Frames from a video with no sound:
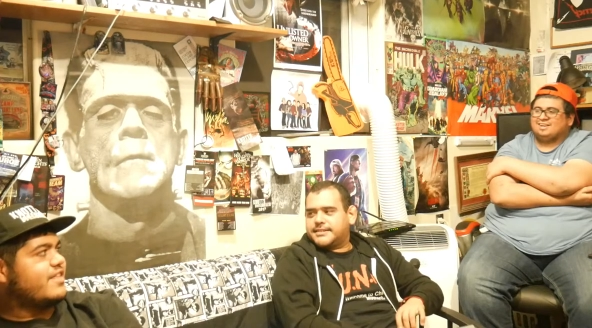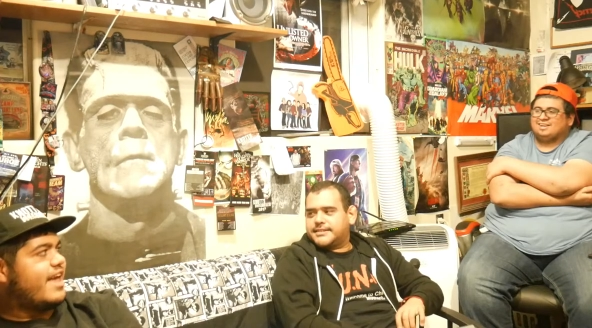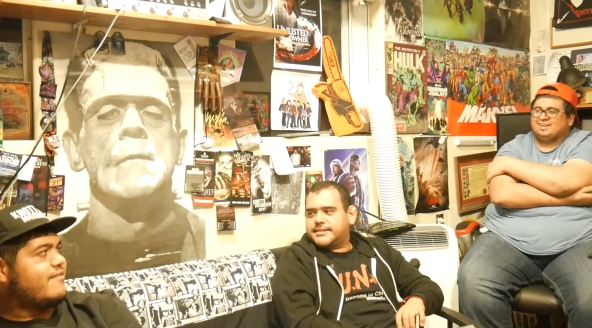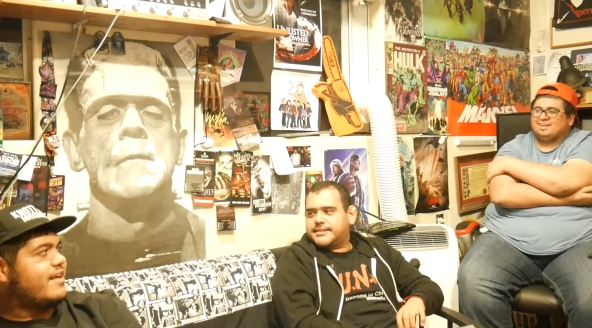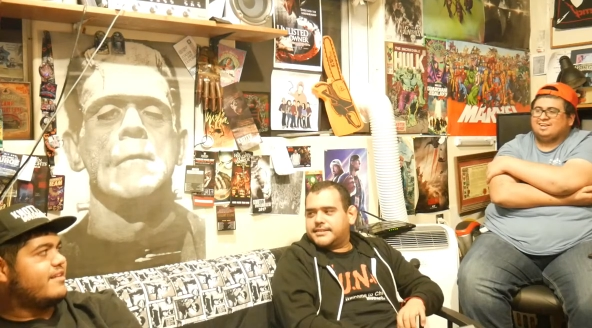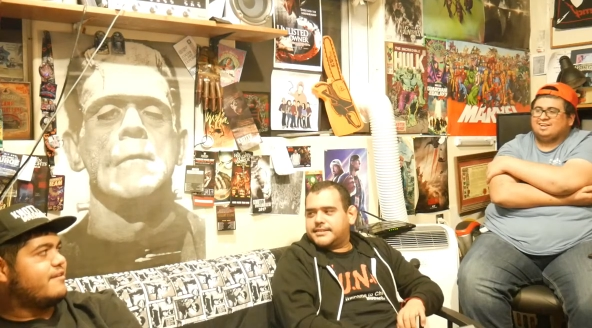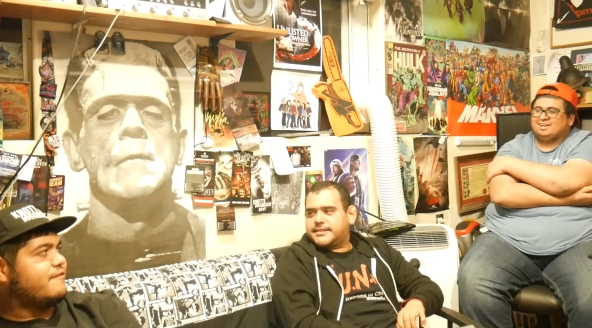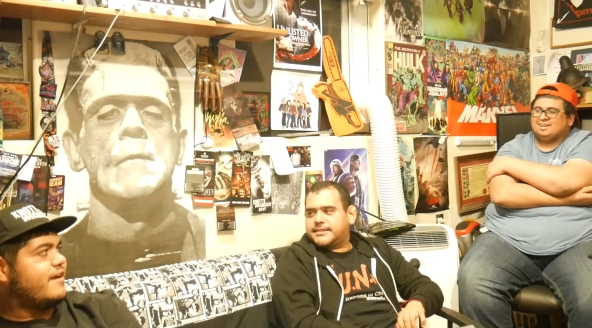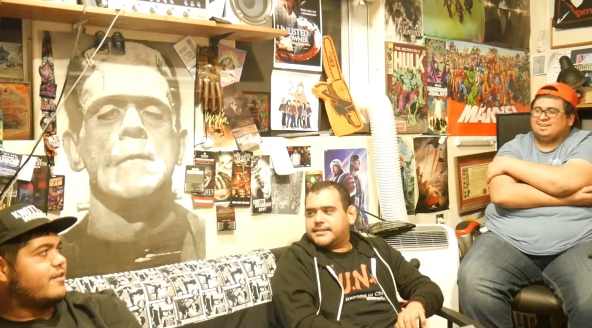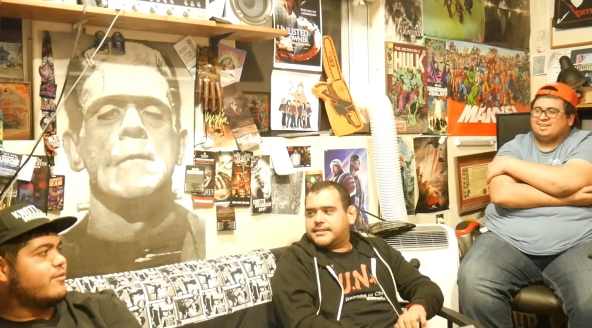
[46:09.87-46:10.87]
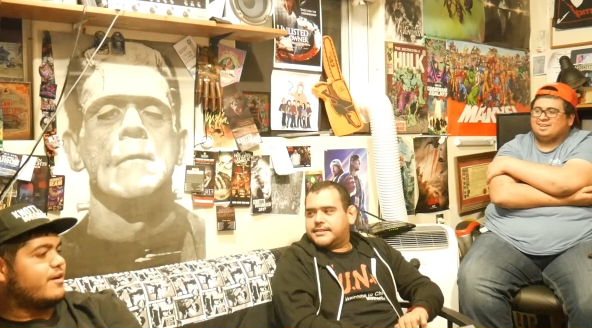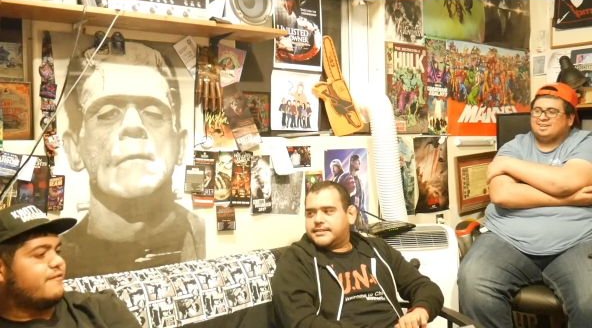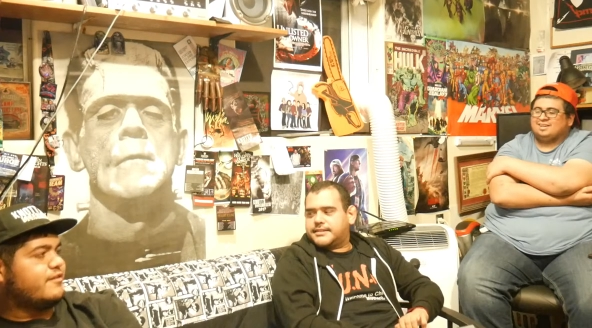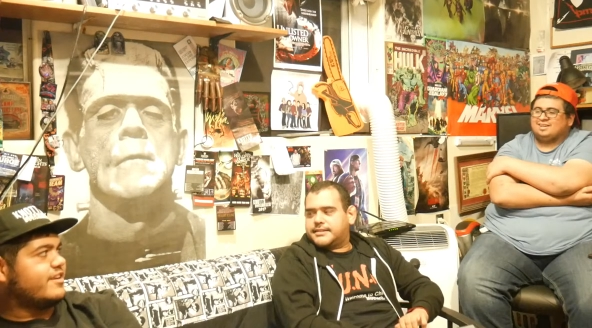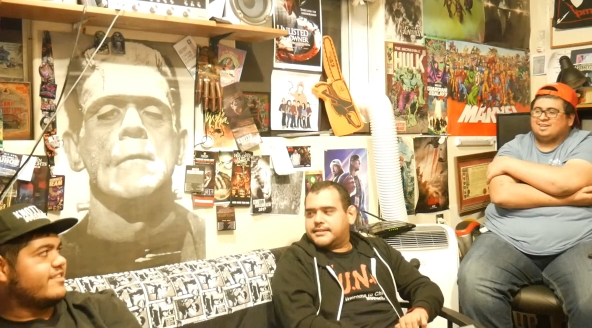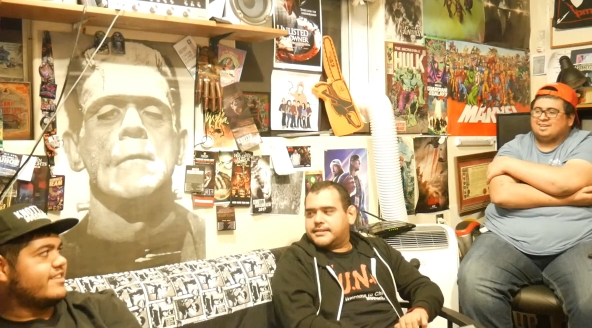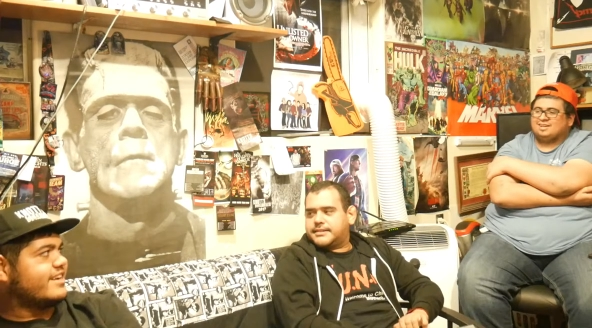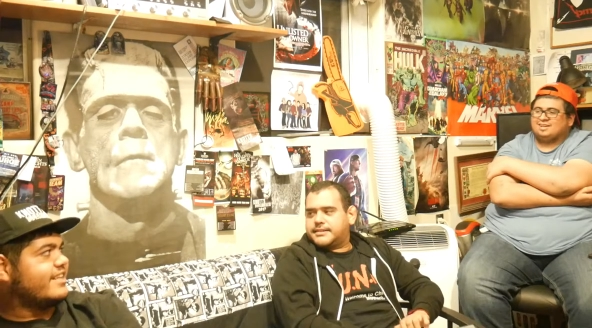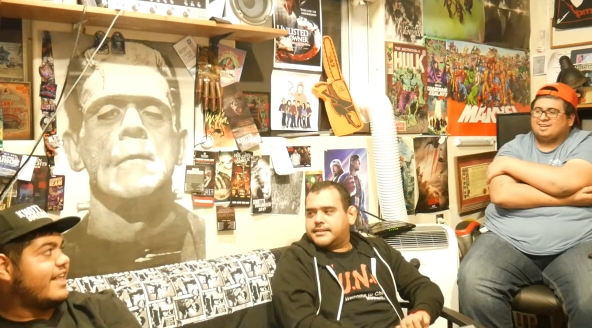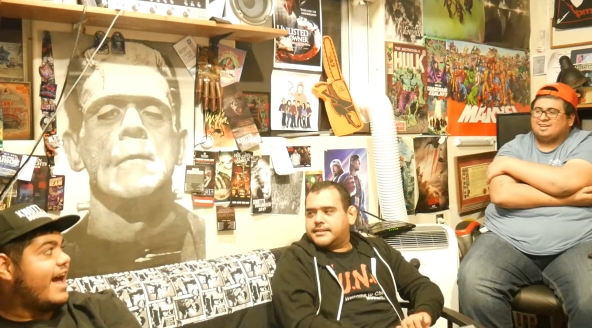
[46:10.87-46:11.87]
Speaker 1: and they have that effect where it feels like it's going
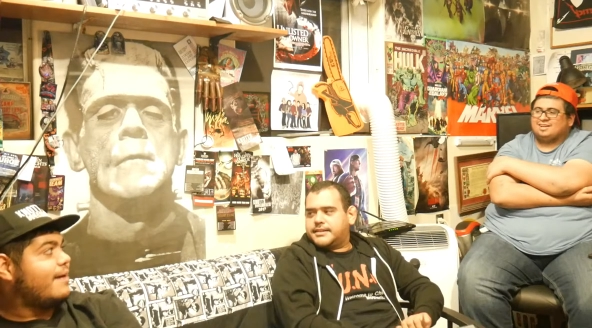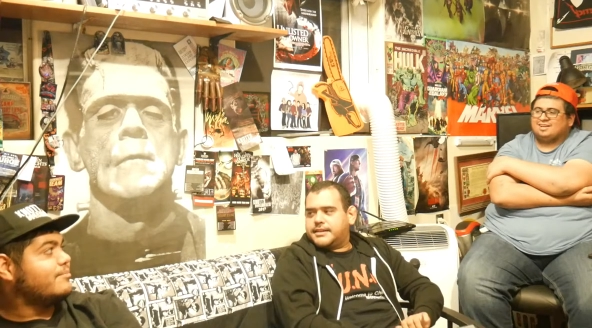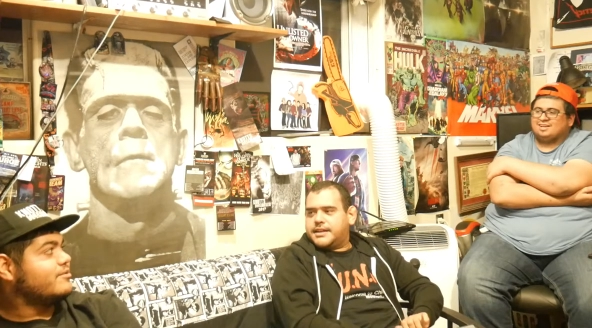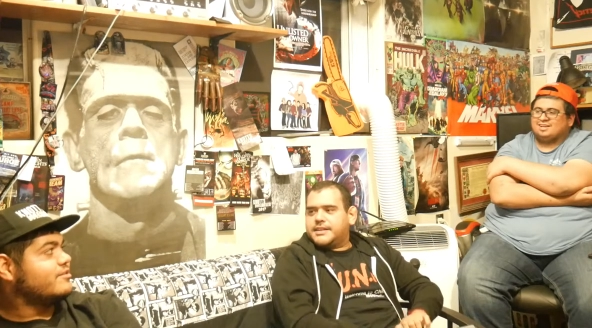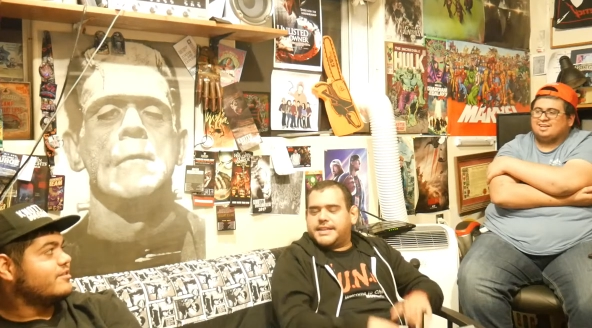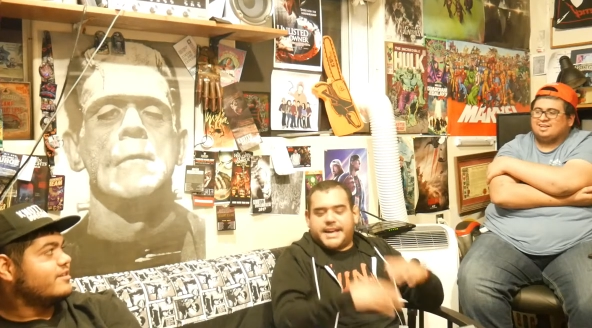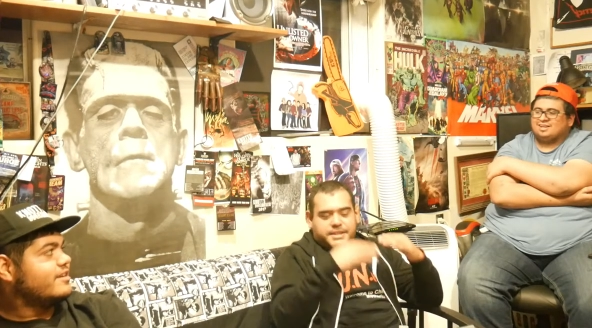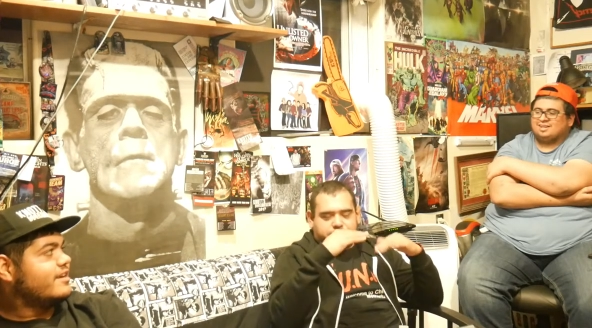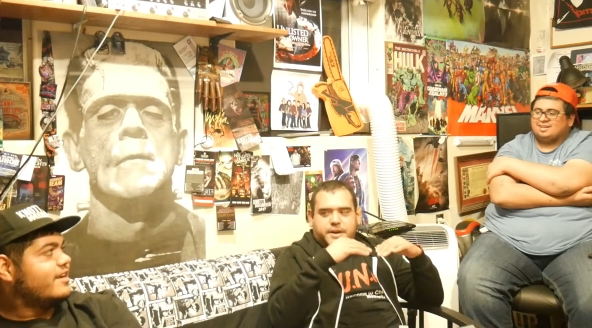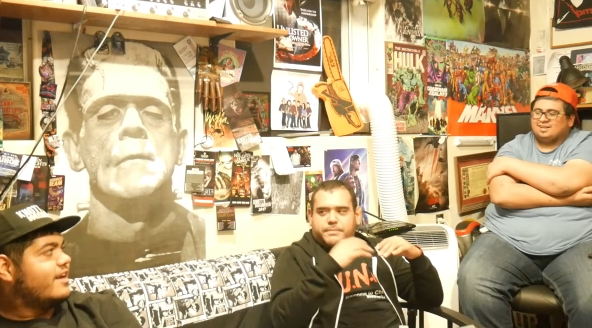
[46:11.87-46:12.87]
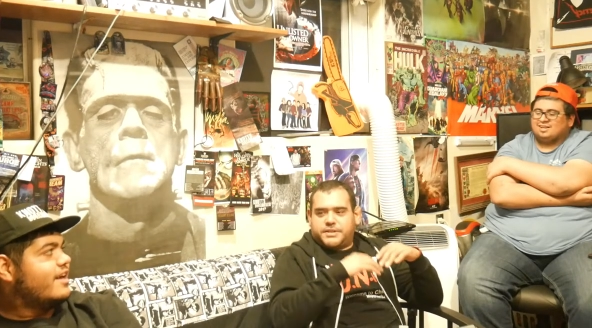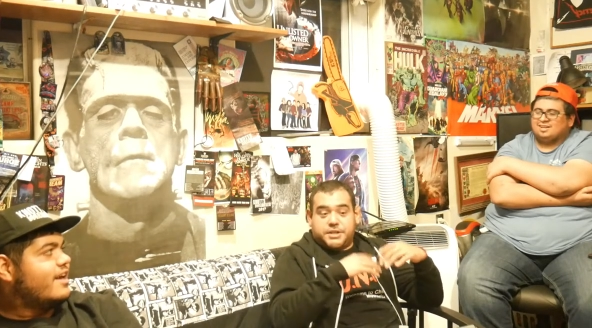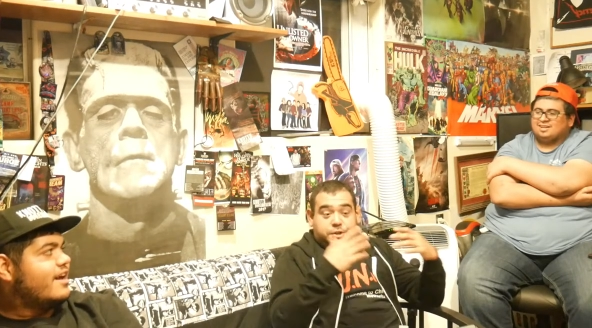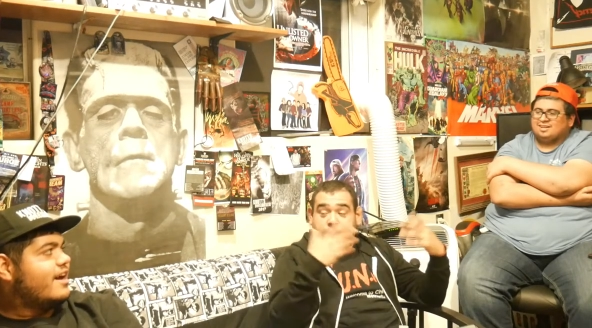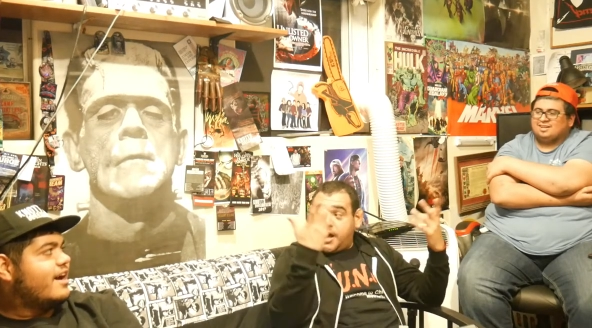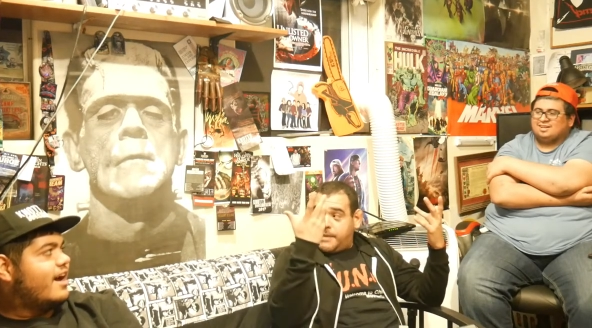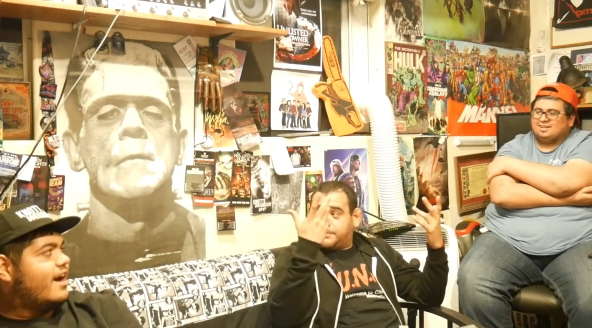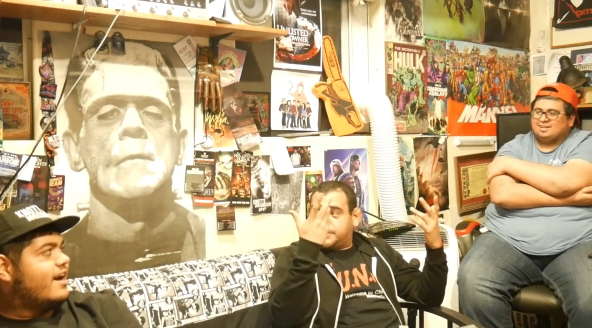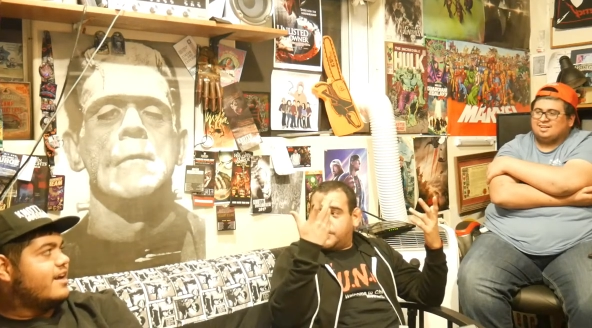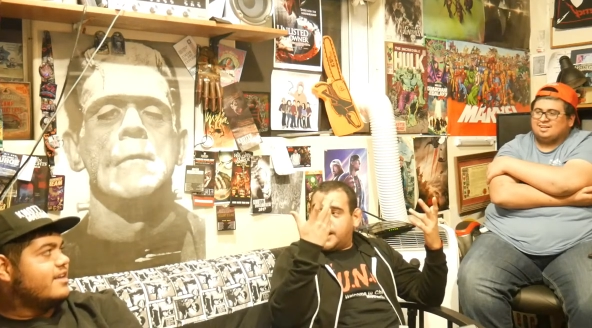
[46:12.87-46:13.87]
to collapse.
Speaker 2: Yeah, the drop bridge, and you're
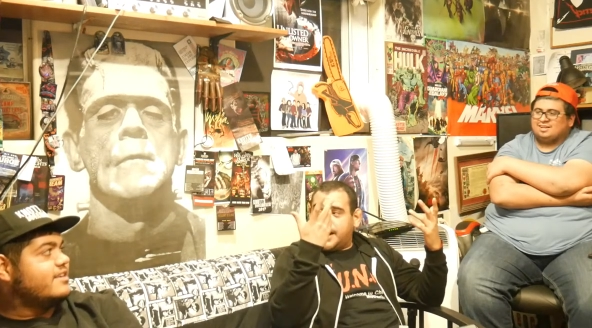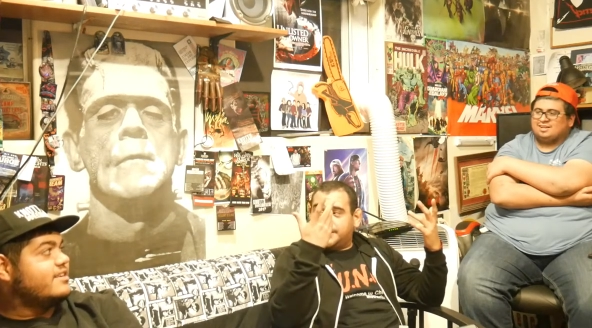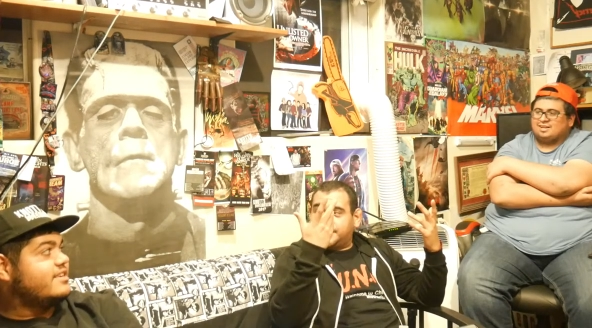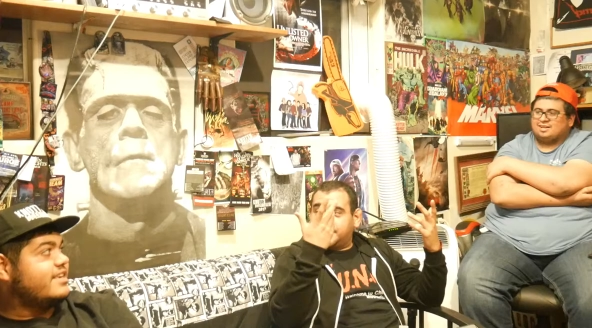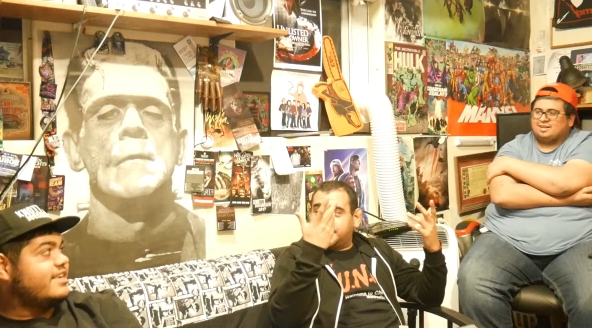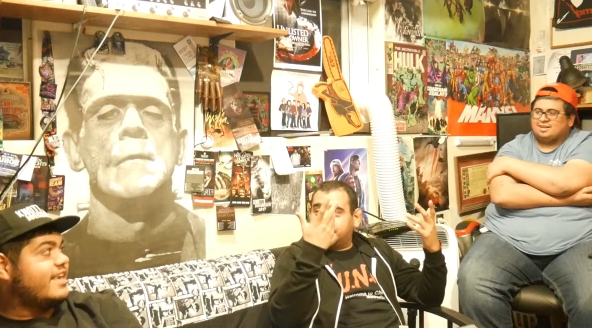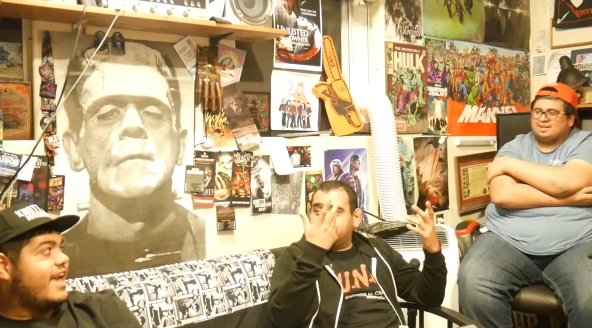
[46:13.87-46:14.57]
up
Speaker 1: so high too.